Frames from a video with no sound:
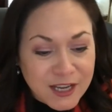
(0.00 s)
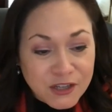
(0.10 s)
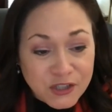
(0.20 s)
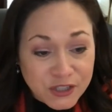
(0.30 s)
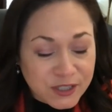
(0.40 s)

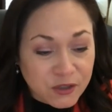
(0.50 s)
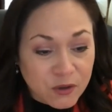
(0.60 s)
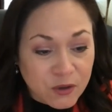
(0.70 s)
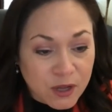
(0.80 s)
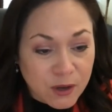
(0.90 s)
She's
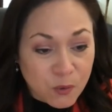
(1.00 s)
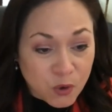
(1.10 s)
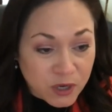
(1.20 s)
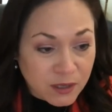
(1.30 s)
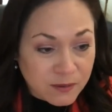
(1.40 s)
still
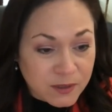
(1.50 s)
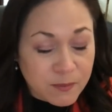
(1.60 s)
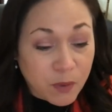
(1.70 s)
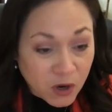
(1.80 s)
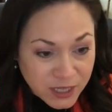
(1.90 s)
working
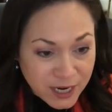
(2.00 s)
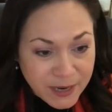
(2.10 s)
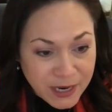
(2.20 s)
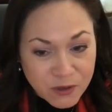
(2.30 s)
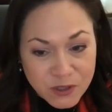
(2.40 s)
some part-time
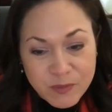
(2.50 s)
hours,